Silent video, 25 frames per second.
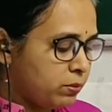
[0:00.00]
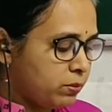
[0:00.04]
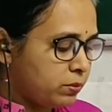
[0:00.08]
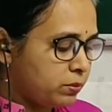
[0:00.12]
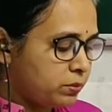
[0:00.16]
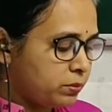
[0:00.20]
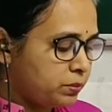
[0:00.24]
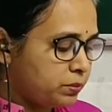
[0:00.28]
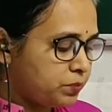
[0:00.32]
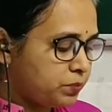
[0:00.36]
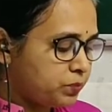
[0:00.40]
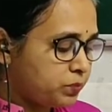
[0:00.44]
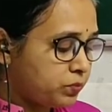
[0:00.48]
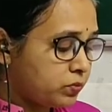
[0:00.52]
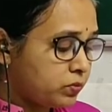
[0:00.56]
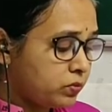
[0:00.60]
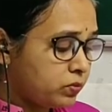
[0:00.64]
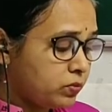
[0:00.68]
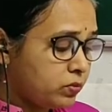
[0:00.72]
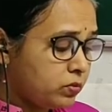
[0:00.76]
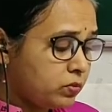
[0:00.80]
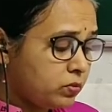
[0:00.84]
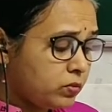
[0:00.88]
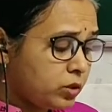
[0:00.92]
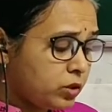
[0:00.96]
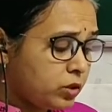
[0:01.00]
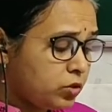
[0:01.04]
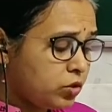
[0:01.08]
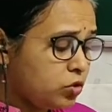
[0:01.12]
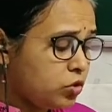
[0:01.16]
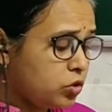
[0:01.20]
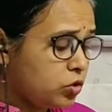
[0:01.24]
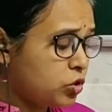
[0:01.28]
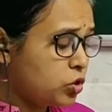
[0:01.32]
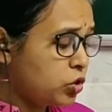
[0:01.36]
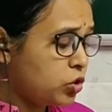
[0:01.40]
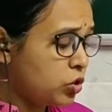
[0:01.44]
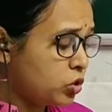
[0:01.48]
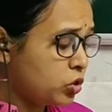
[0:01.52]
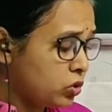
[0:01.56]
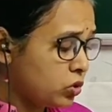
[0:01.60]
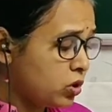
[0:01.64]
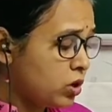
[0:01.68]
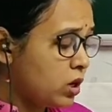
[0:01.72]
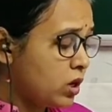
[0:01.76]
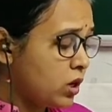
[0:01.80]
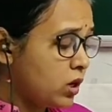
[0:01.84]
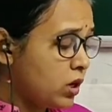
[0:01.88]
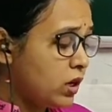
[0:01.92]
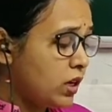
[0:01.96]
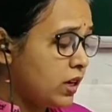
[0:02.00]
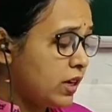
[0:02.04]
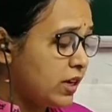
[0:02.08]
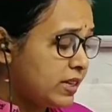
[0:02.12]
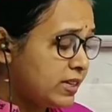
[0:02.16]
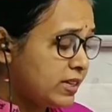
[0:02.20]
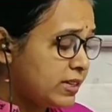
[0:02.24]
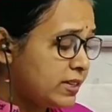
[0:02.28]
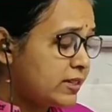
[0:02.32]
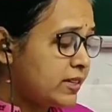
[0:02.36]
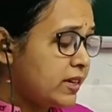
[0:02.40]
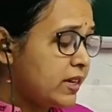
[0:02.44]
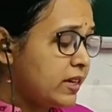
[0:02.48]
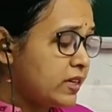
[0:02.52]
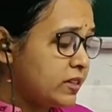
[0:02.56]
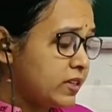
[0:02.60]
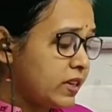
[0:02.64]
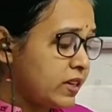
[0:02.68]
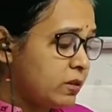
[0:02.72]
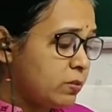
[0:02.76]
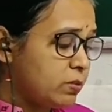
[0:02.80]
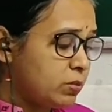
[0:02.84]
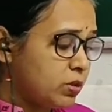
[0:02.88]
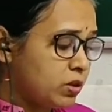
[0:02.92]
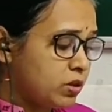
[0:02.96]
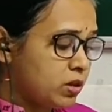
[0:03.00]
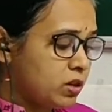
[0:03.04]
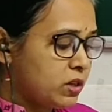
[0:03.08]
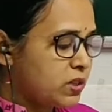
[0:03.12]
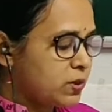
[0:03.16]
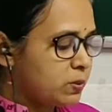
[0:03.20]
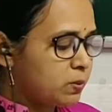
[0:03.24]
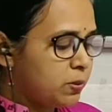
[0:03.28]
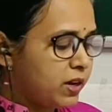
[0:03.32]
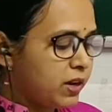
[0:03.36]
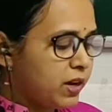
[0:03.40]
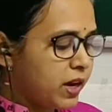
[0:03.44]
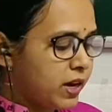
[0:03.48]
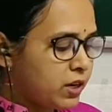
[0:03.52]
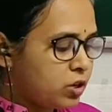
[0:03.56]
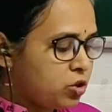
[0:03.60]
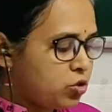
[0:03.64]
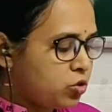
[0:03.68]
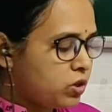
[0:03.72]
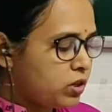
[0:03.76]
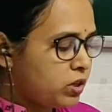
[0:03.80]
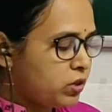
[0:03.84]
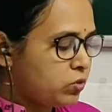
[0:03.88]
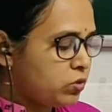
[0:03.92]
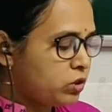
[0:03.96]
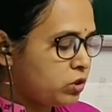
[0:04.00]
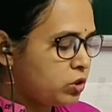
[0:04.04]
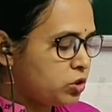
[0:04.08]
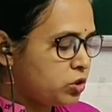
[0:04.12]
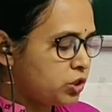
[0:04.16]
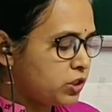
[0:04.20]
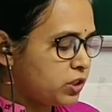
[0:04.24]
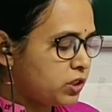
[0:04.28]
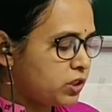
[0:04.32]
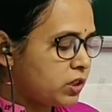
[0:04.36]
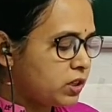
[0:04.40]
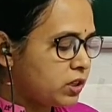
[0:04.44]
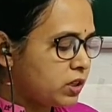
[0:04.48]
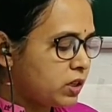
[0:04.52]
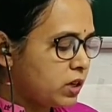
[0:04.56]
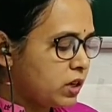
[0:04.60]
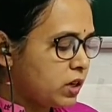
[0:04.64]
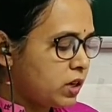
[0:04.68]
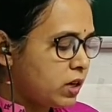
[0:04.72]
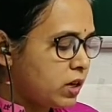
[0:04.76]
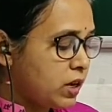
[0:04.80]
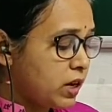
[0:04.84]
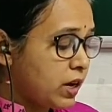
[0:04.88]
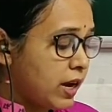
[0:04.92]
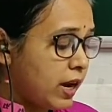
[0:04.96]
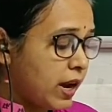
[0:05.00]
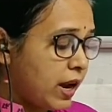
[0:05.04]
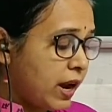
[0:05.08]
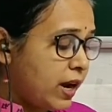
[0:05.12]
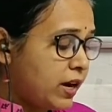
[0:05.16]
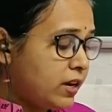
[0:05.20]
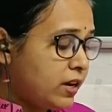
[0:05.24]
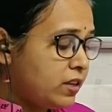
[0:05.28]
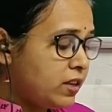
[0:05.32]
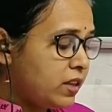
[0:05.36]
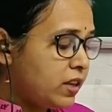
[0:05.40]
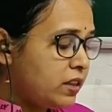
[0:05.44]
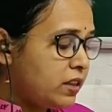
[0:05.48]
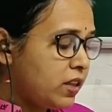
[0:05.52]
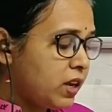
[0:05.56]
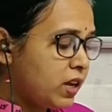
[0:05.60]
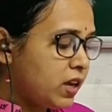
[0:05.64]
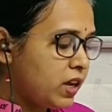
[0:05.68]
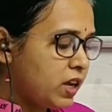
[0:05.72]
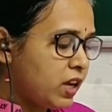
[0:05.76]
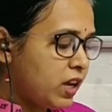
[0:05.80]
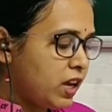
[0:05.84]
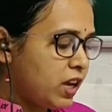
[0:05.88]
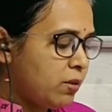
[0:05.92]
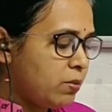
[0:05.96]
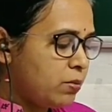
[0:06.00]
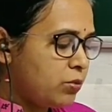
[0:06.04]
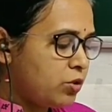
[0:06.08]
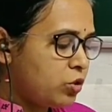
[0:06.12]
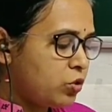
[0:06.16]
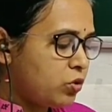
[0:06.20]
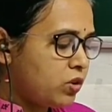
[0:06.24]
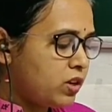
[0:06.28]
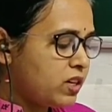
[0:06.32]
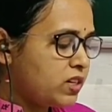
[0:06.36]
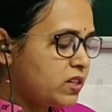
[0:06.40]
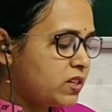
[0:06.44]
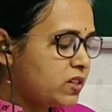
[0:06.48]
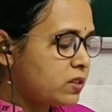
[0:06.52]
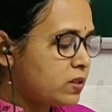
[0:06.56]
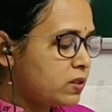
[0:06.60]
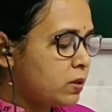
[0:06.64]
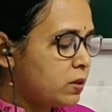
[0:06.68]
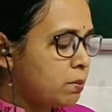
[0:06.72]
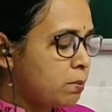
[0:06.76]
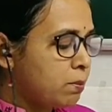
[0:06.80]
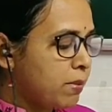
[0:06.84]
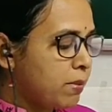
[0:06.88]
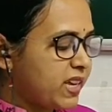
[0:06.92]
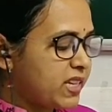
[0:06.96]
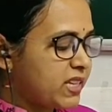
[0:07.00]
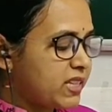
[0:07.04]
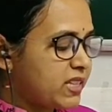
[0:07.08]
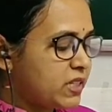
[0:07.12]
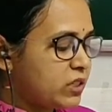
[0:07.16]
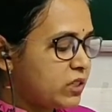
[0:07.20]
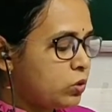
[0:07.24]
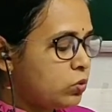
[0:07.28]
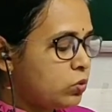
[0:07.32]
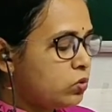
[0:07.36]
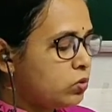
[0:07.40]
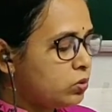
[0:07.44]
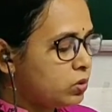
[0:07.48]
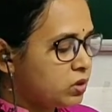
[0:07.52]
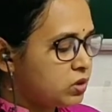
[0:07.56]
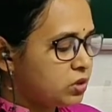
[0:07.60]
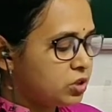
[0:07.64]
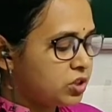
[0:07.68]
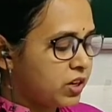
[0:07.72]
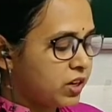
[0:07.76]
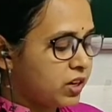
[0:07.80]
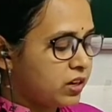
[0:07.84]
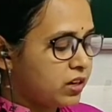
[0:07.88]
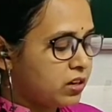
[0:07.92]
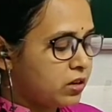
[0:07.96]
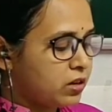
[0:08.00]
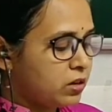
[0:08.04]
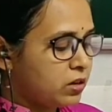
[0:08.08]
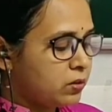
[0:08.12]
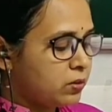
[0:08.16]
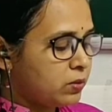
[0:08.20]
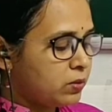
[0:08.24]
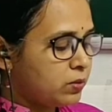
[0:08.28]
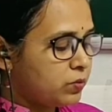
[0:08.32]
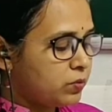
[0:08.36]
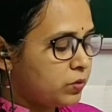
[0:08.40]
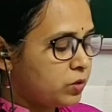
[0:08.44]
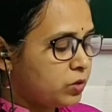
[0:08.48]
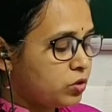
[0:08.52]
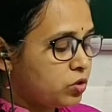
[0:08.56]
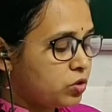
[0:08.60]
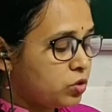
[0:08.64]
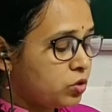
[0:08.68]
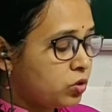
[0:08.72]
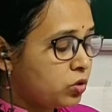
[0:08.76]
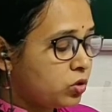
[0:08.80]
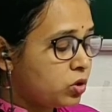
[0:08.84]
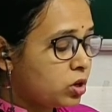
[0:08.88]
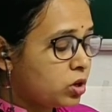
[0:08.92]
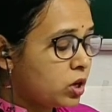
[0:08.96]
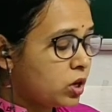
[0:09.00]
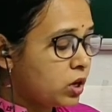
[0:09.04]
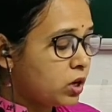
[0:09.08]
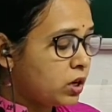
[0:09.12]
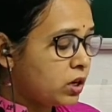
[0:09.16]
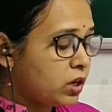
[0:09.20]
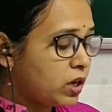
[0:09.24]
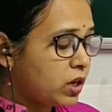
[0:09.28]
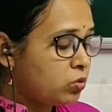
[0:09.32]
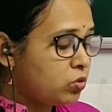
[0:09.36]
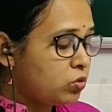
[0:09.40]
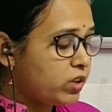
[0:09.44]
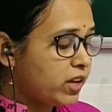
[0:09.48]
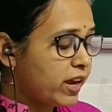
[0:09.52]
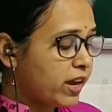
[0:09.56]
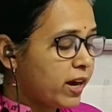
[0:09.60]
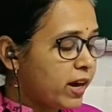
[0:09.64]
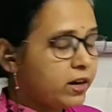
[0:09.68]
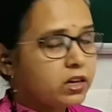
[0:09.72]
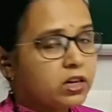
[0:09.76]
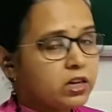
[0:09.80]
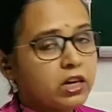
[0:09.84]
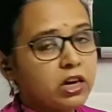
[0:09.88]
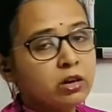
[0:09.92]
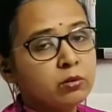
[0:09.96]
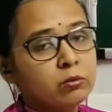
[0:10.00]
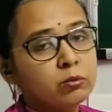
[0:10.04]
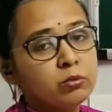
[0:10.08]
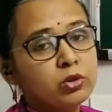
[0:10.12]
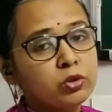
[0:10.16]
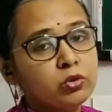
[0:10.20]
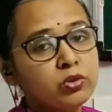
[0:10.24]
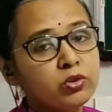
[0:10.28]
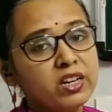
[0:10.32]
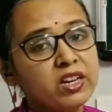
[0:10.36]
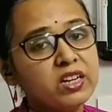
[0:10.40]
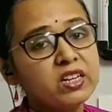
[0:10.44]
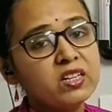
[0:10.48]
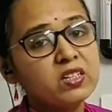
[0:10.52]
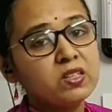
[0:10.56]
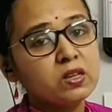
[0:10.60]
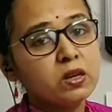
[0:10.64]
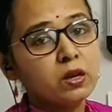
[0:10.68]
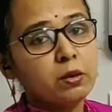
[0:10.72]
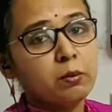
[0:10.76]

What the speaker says: So insects and birds began to leave the tree, and then they came to its massive trunk. So now they had come to its massive trunk.